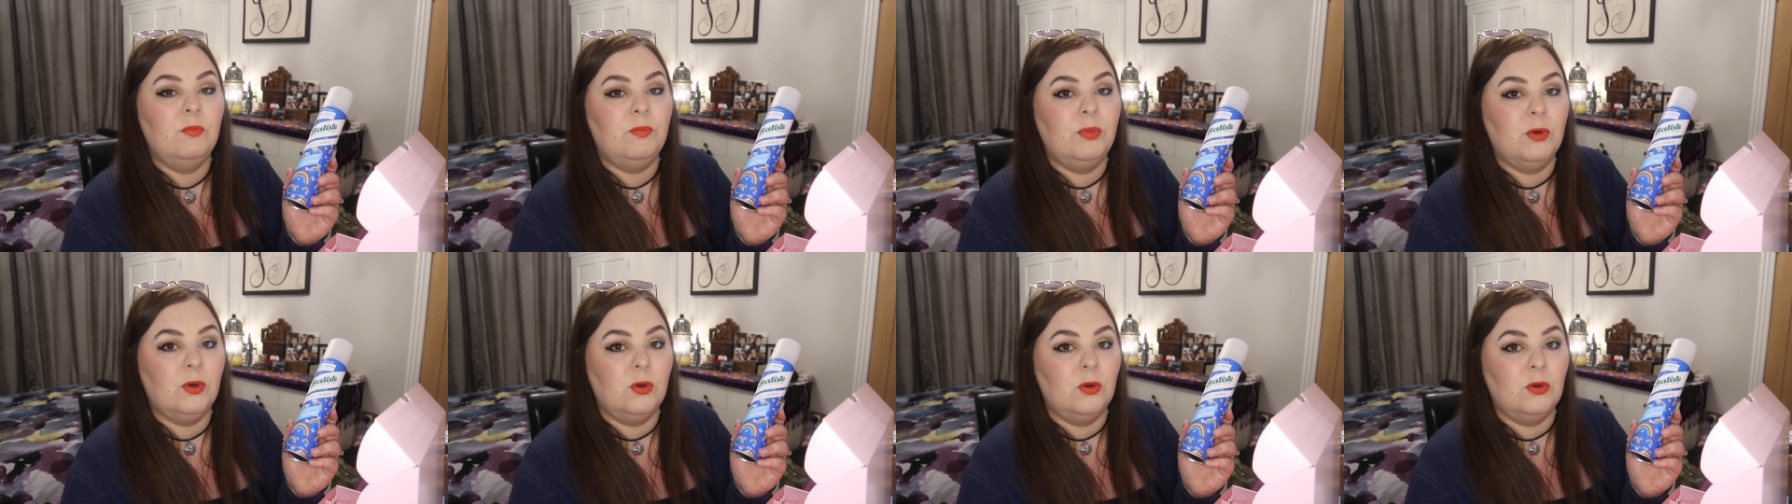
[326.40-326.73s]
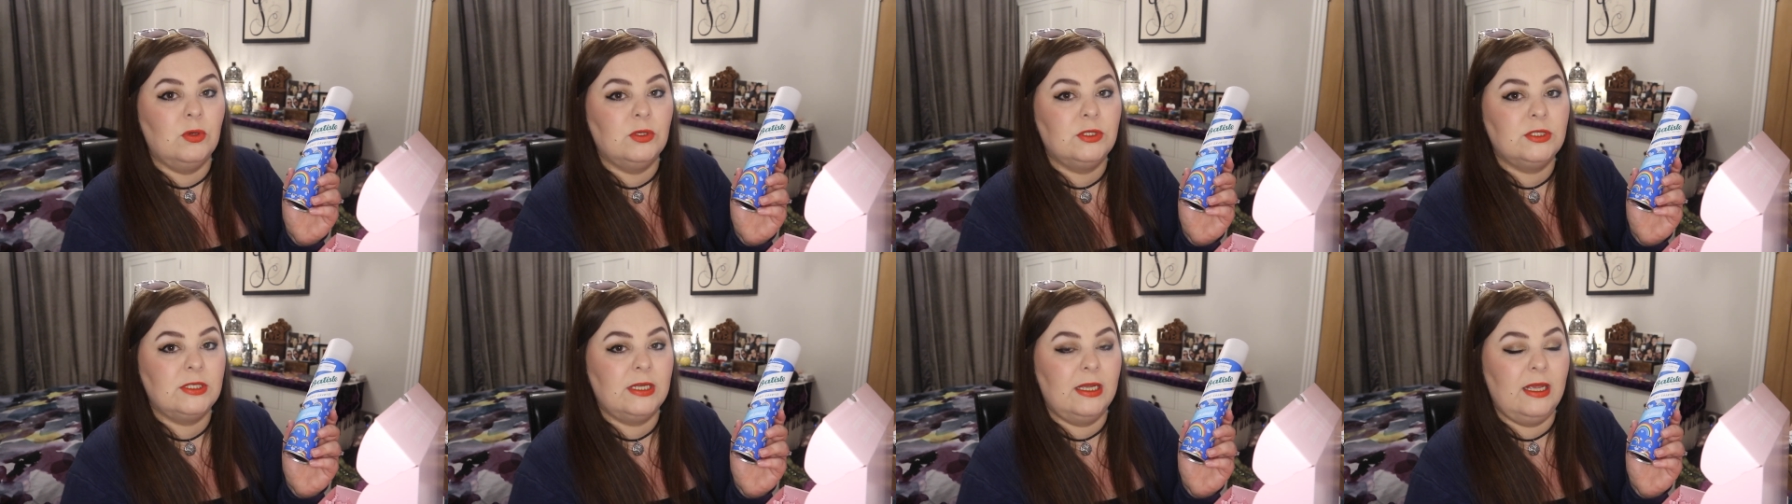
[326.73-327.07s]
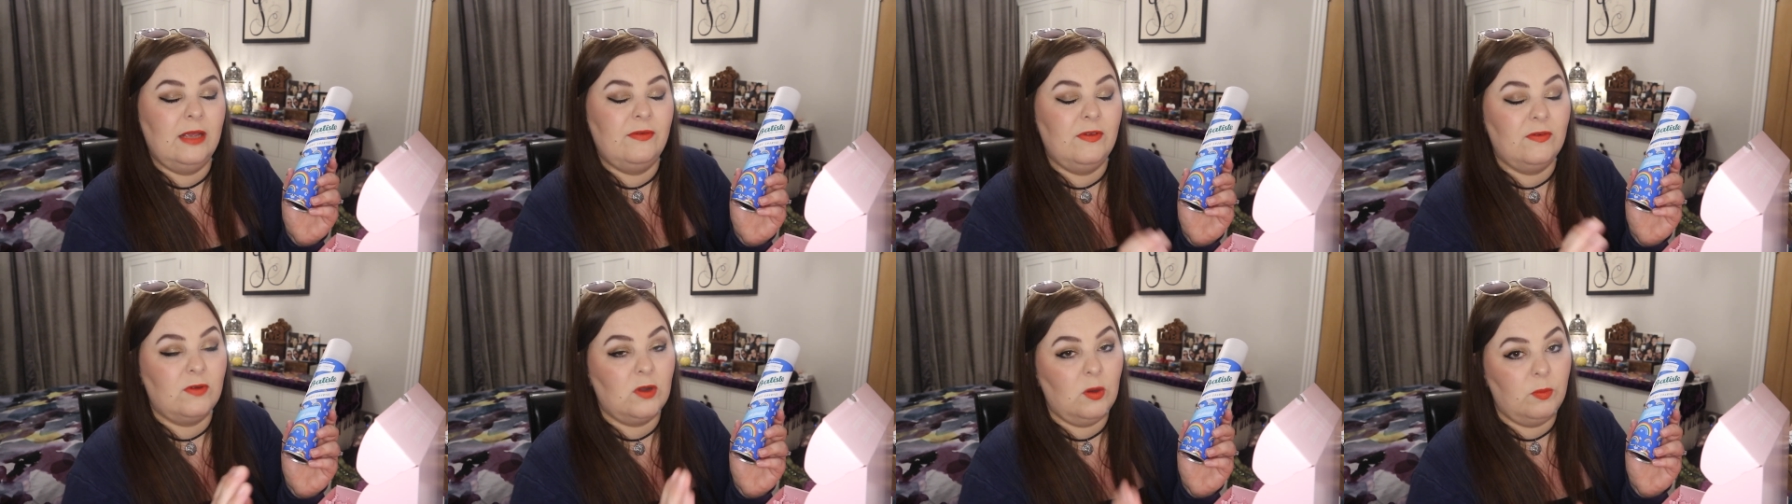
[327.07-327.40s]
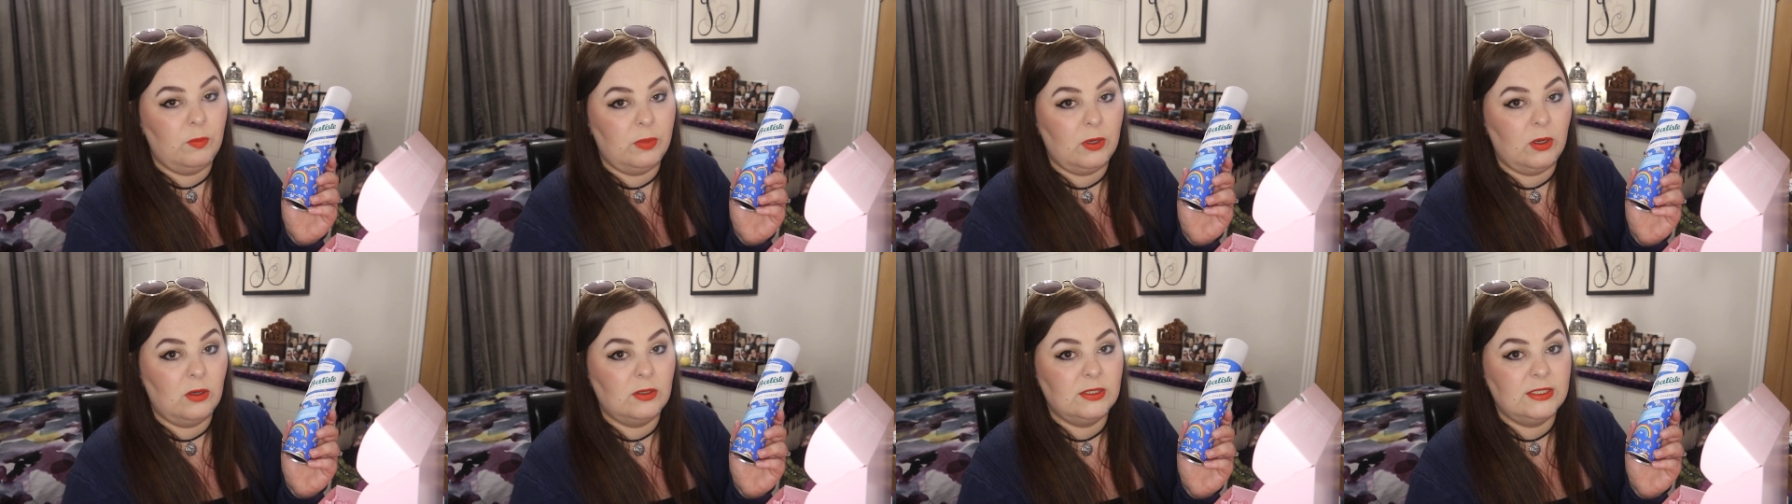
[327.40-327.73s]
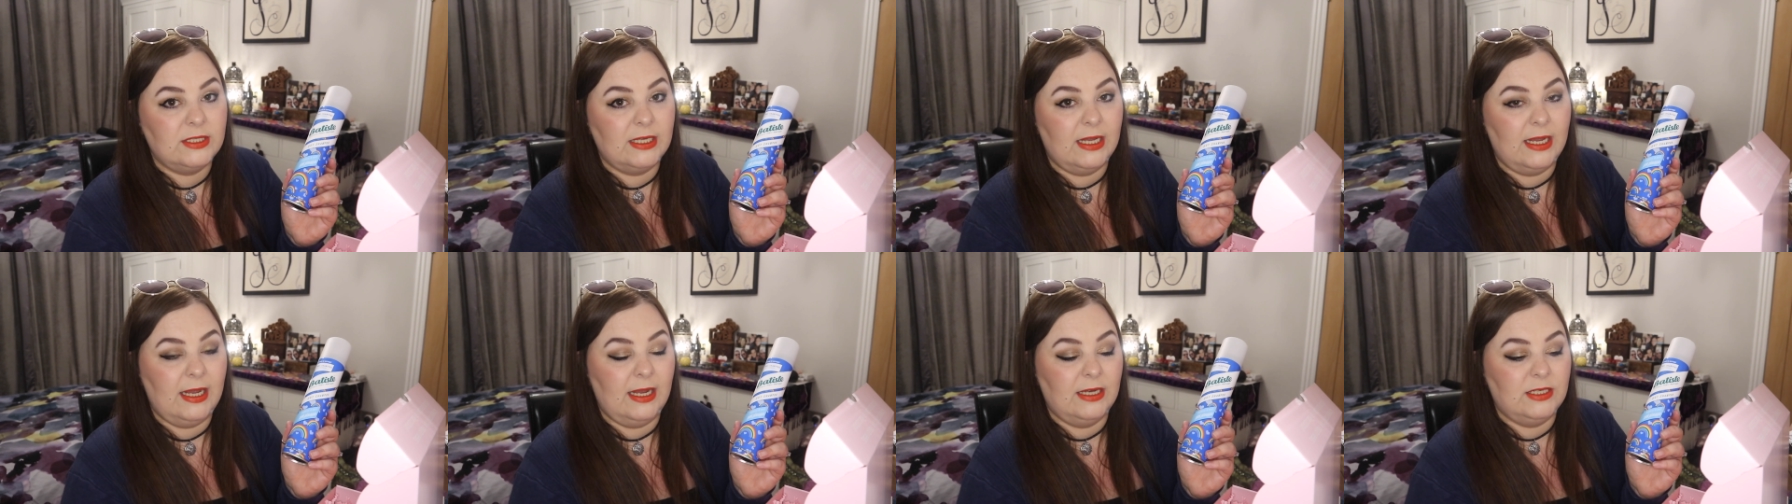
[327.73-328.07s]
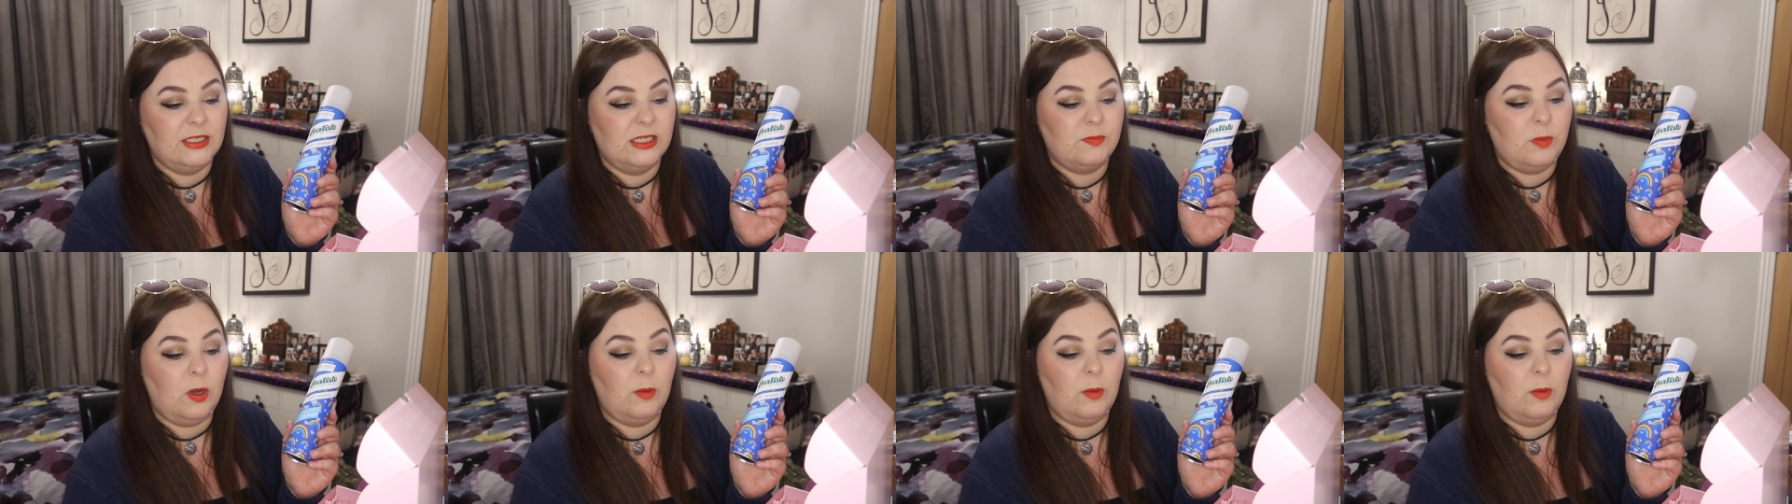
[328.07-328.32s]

but if you've got blonde hair just